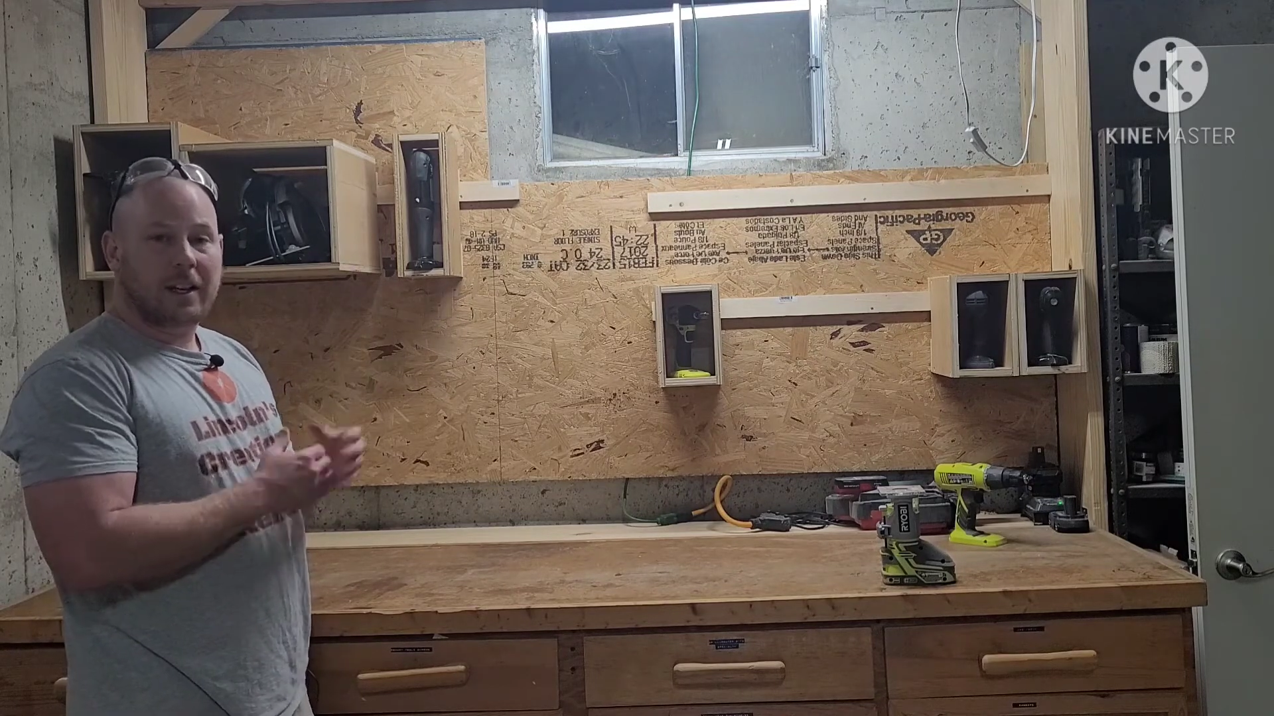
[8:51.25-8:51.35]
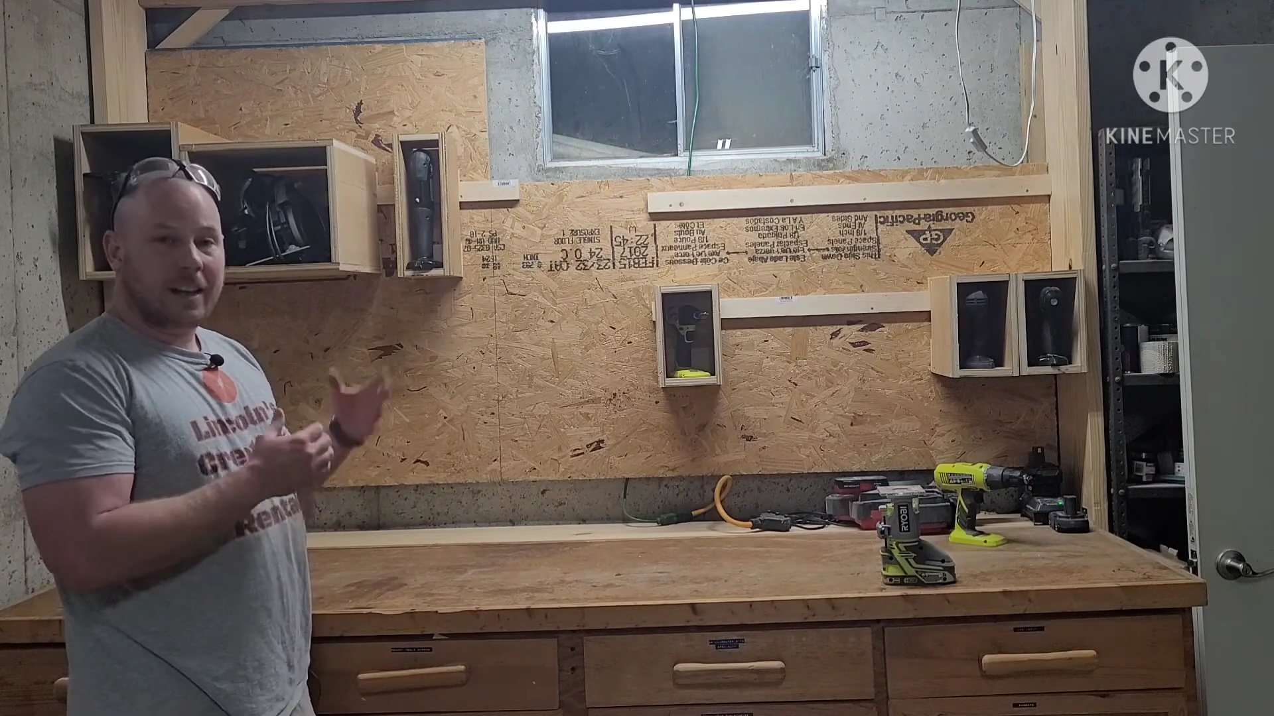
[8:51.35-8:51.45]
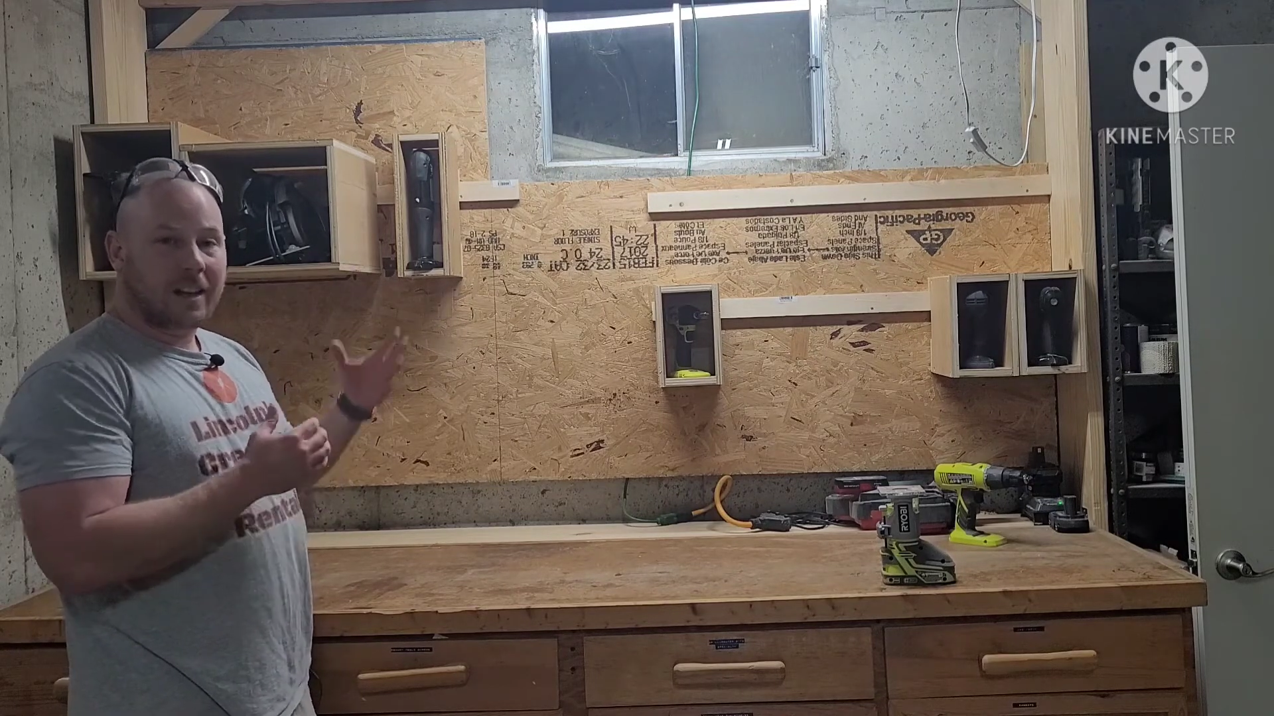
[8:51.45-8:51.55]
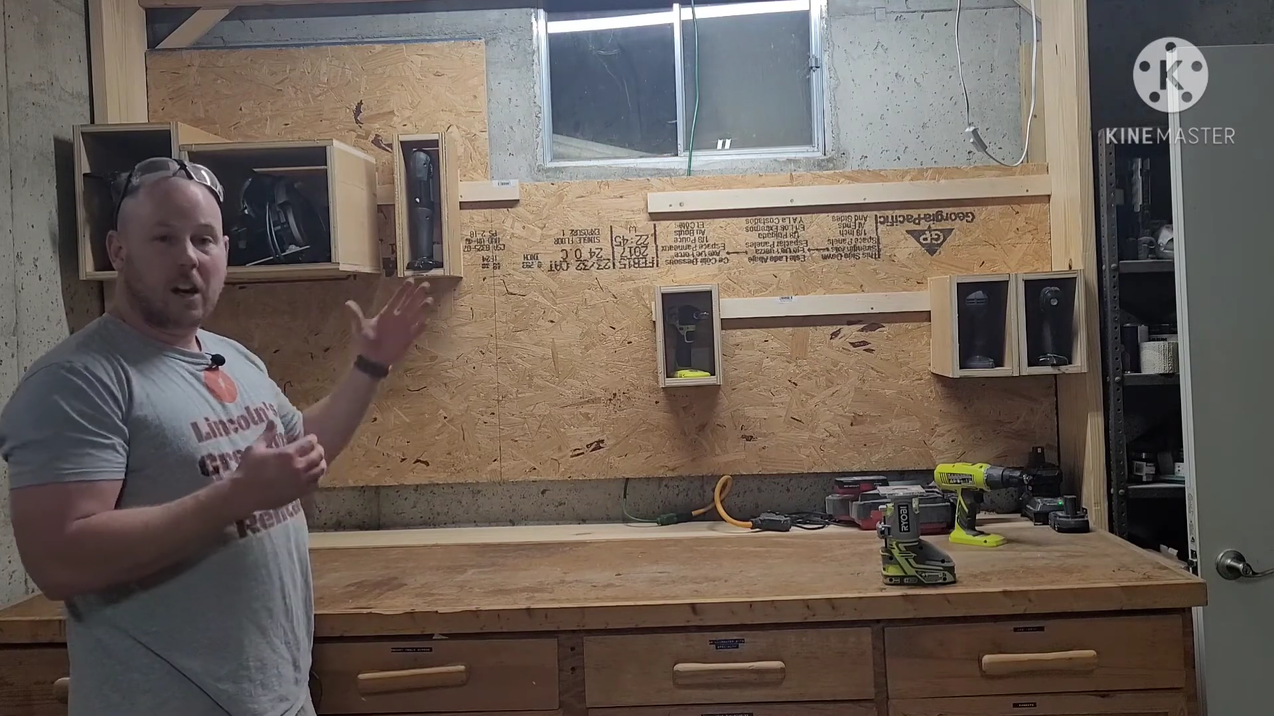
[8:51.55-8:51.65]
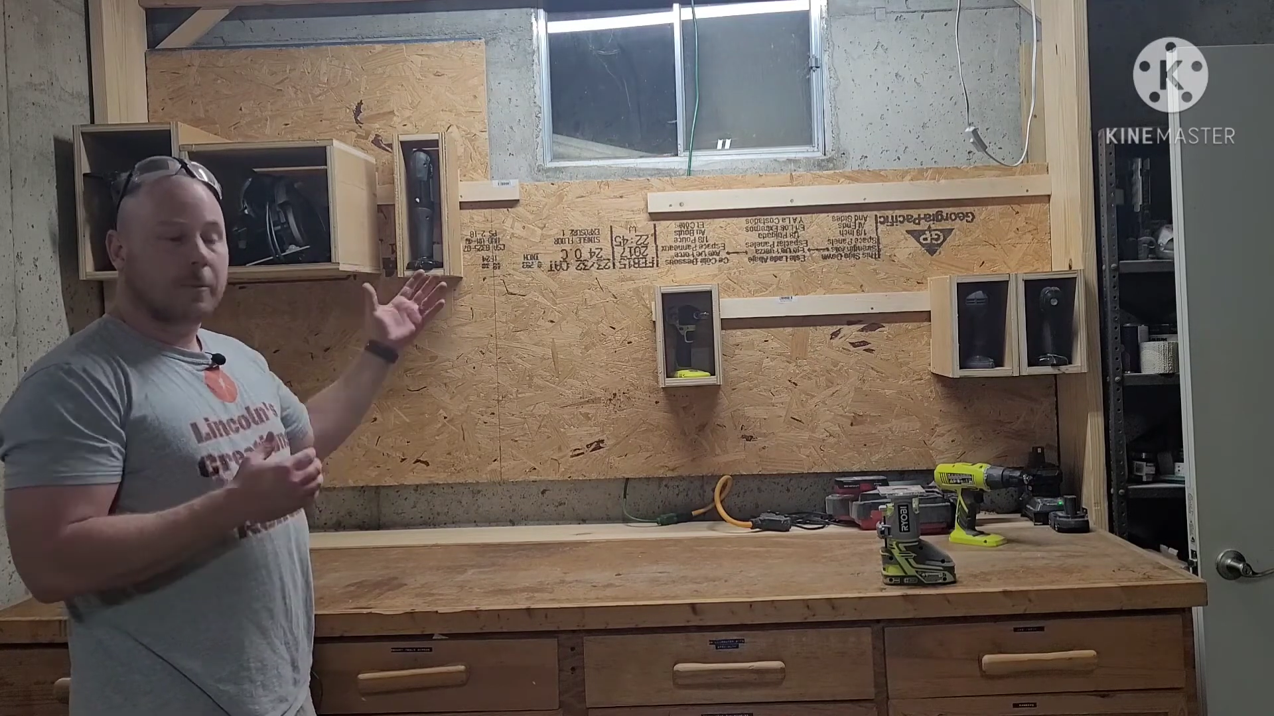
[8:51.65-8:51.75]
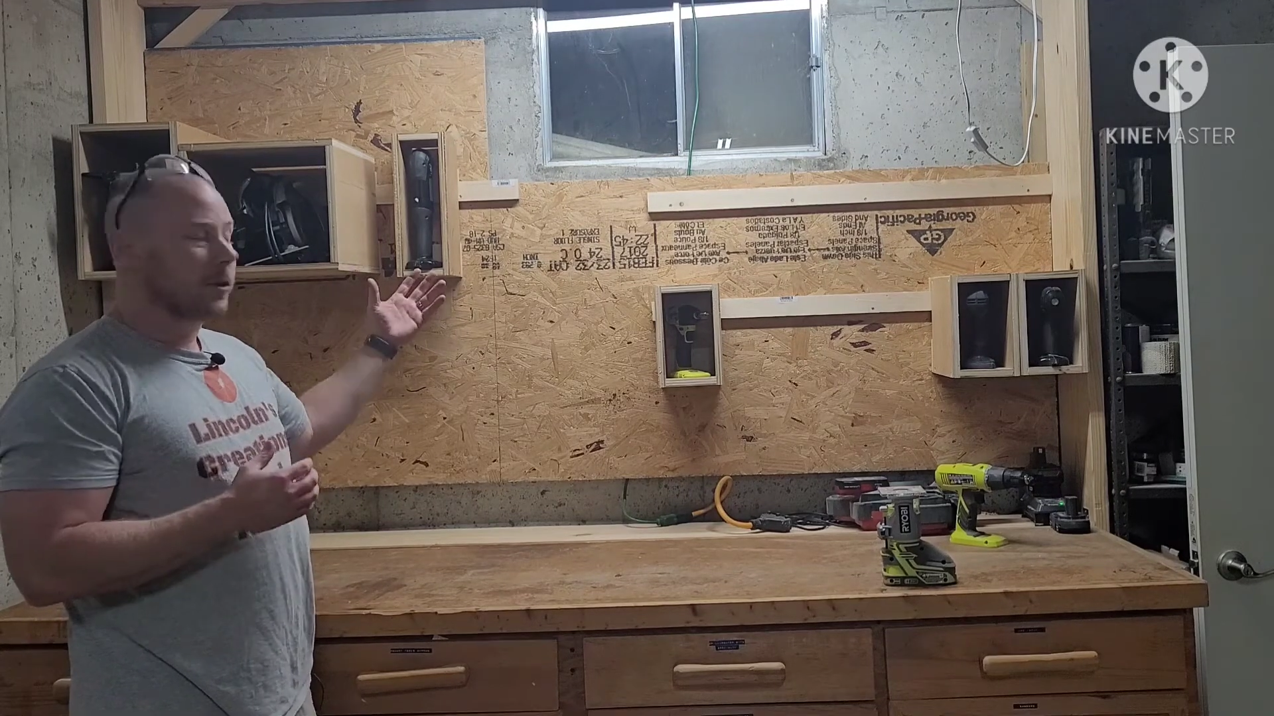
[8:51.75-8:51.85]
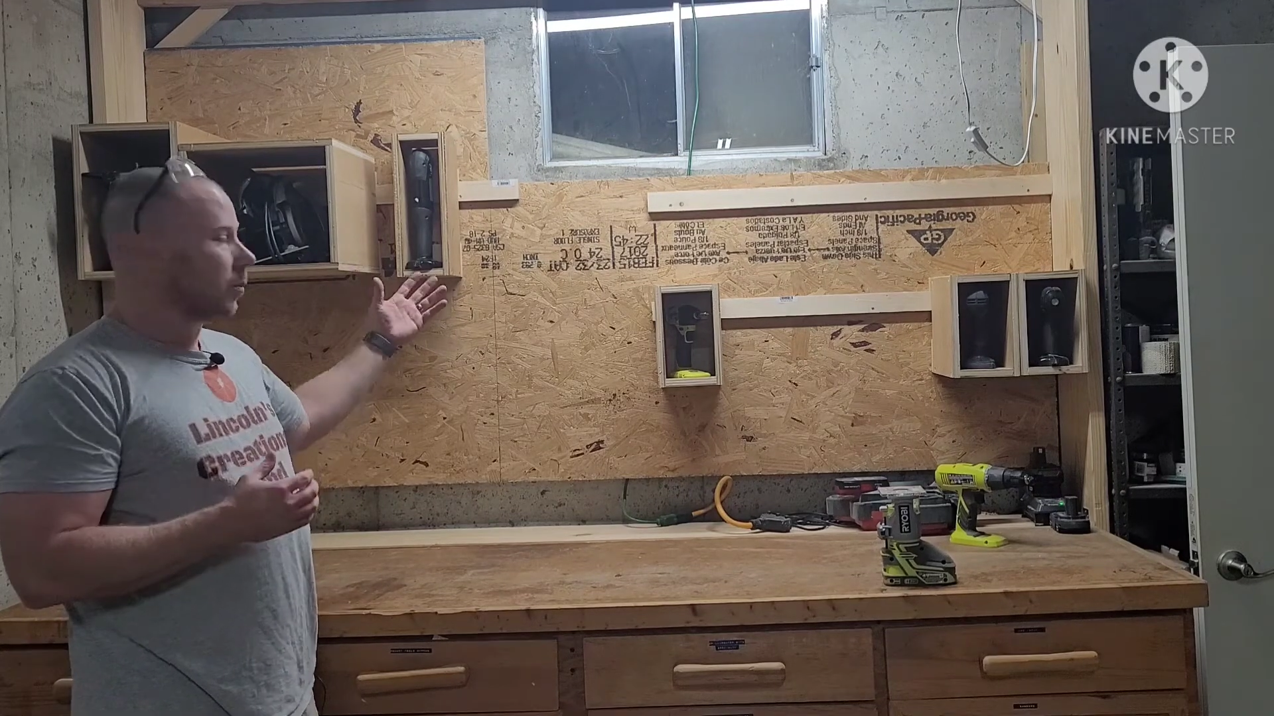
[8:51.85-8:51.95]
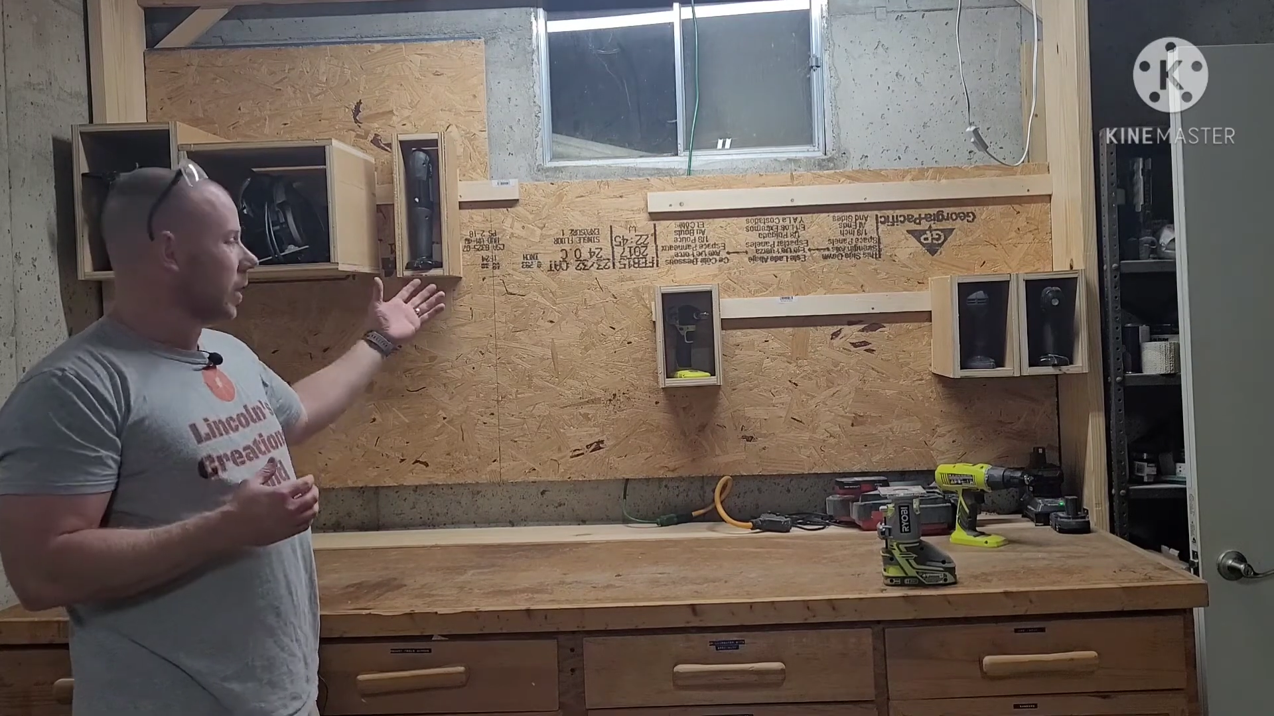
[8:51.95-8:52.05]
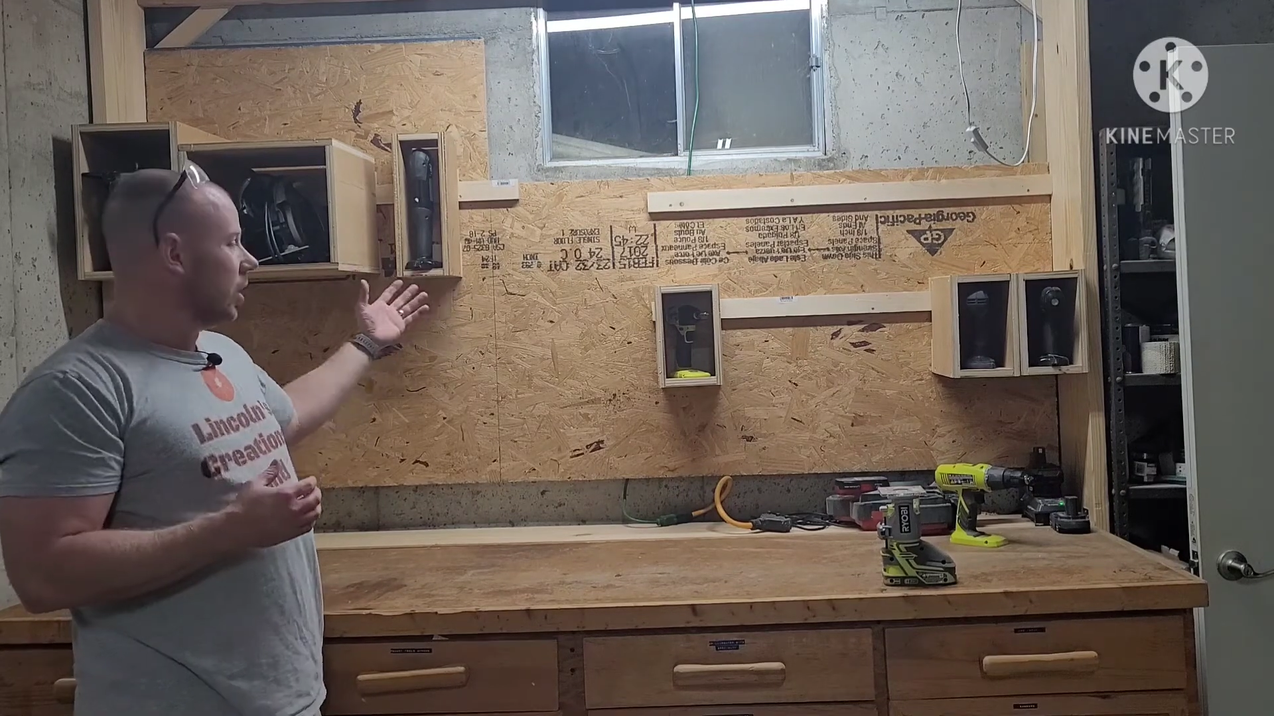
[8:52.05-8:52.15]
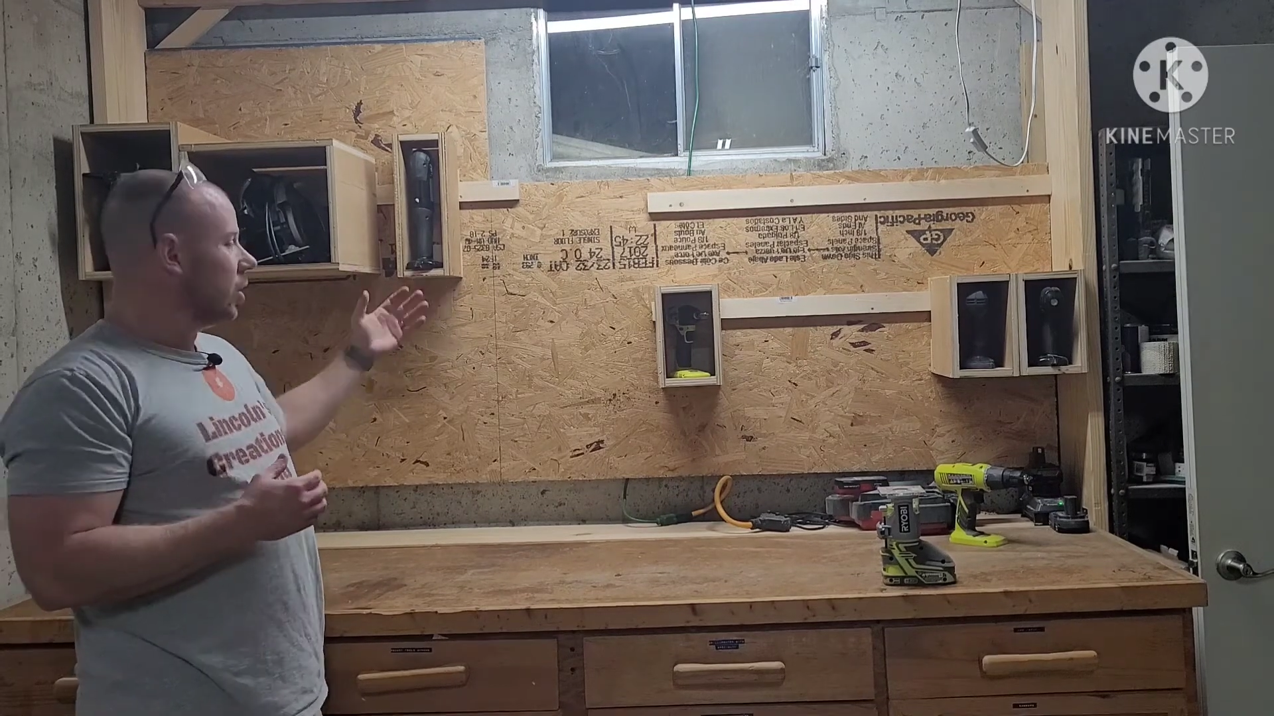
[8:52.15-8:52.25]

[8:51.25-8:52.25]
at arm's